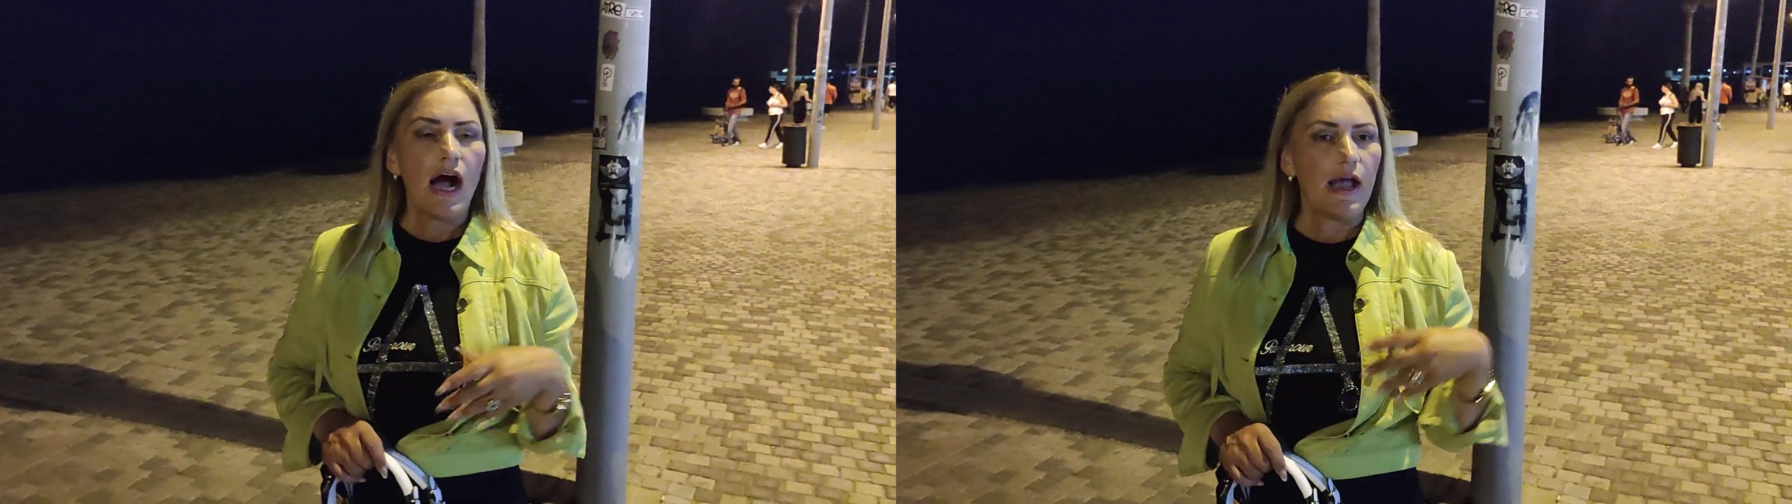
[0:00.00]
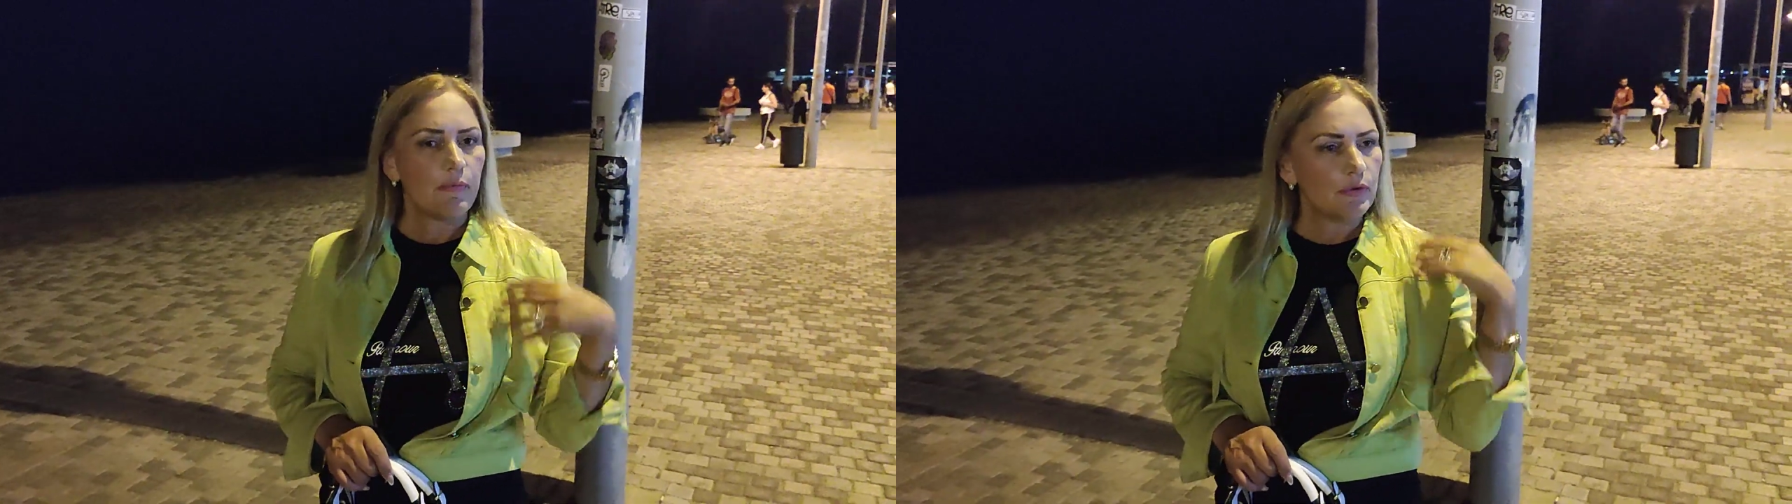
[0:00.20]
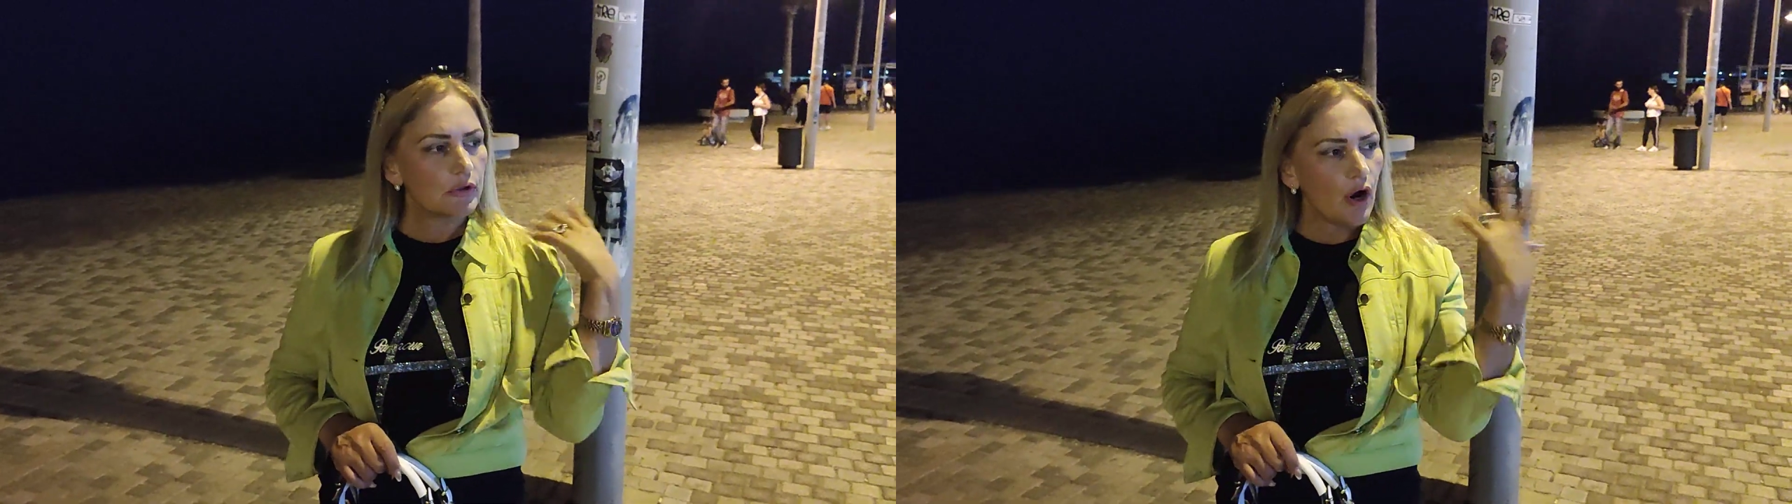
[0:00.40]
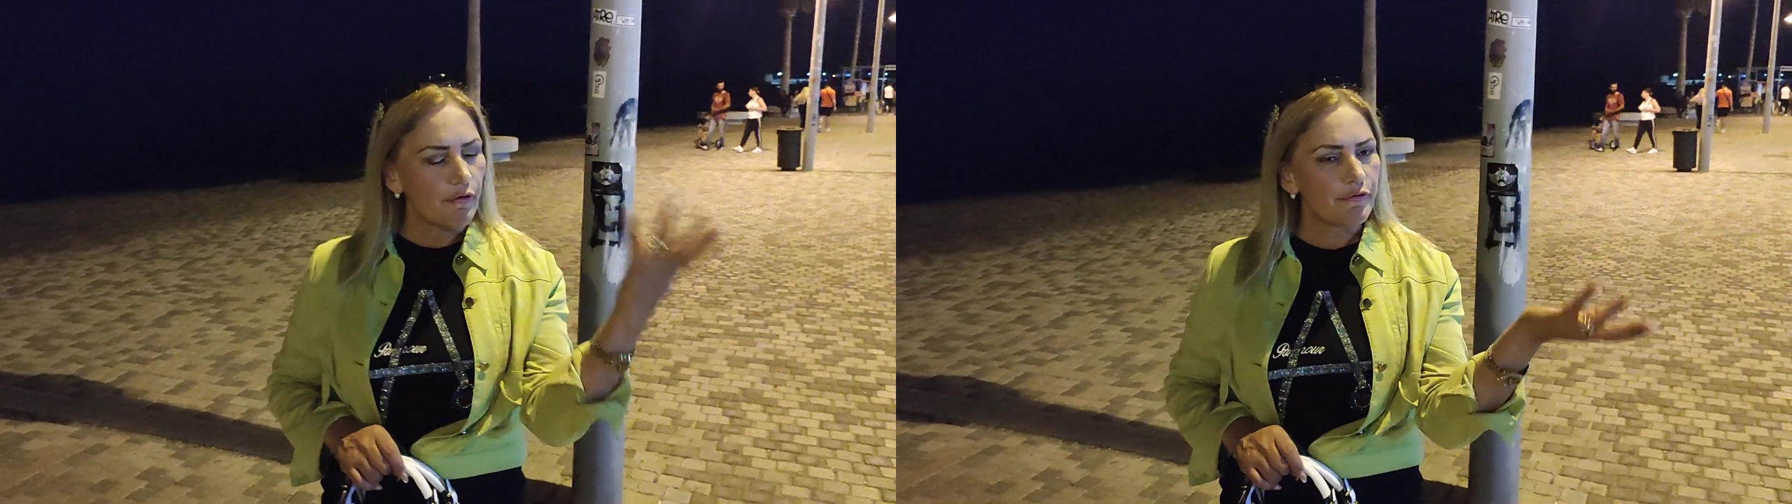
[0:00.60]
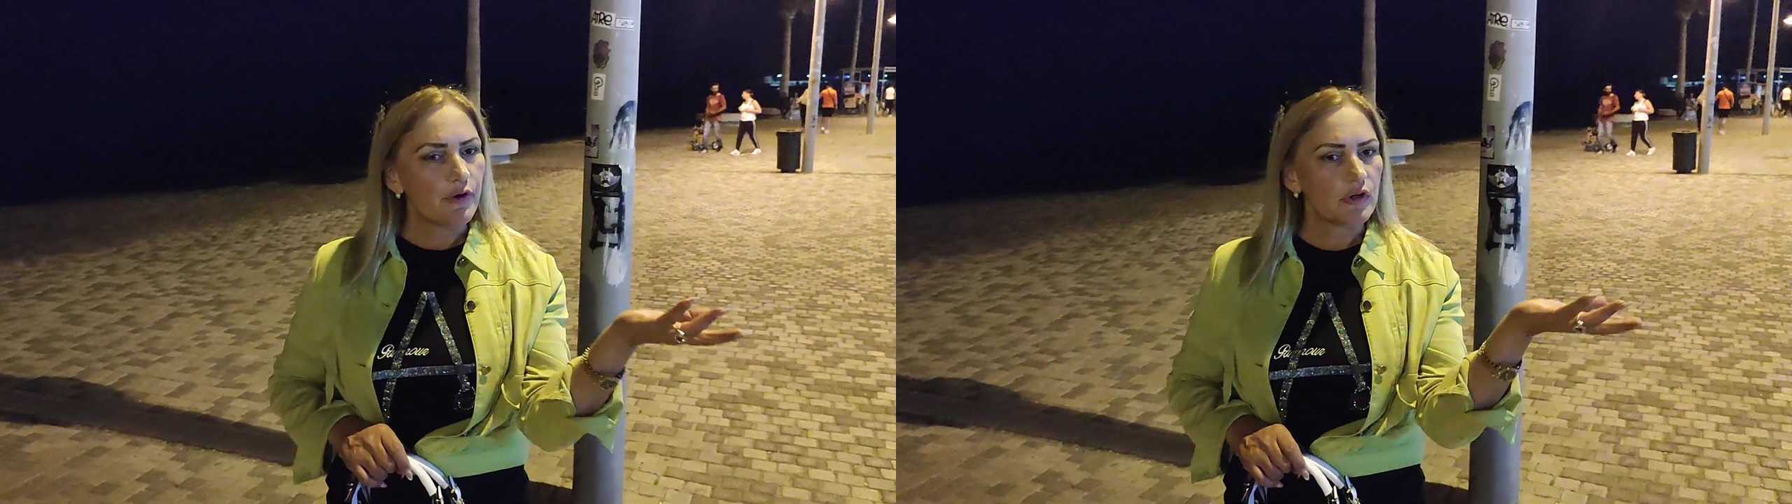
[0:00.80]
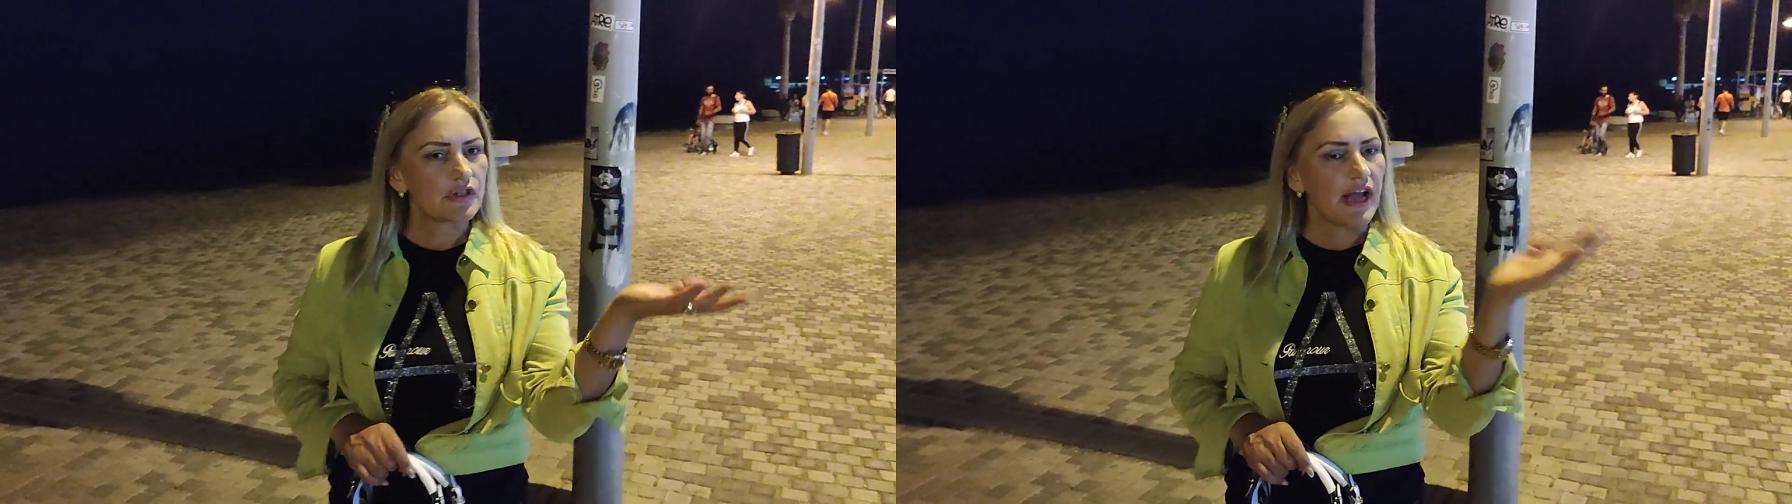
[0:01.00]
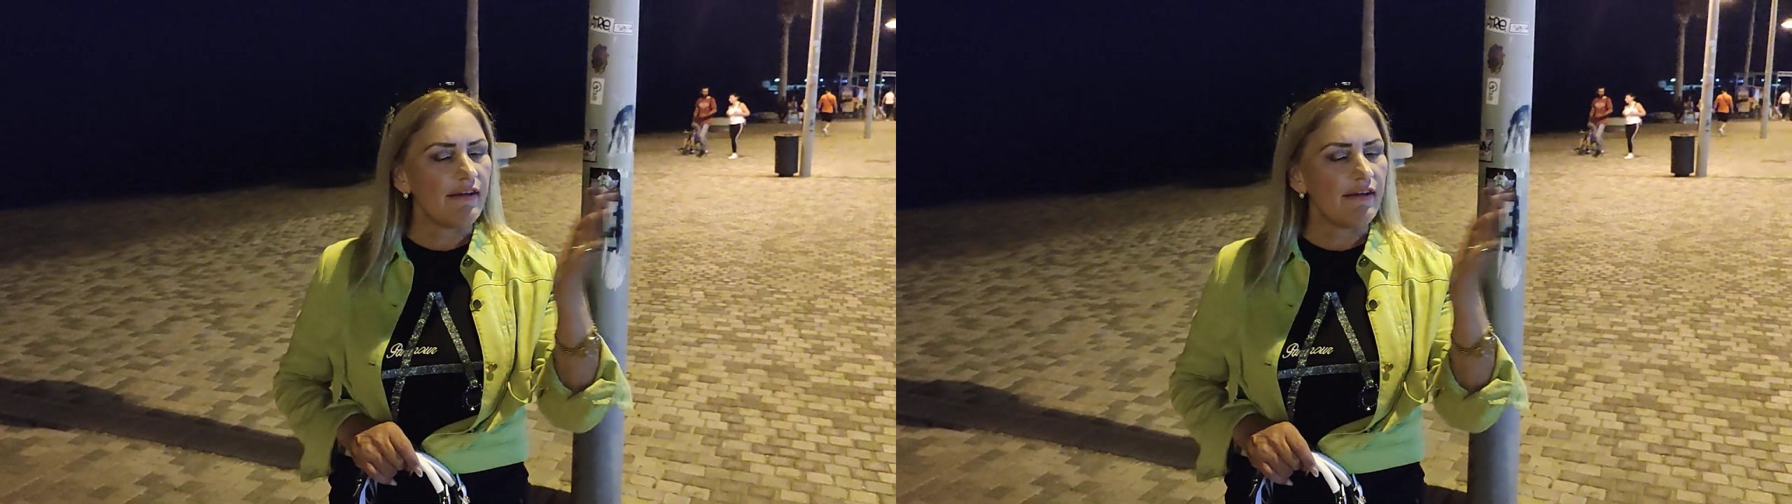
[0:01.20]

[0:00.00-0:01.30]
I will go first,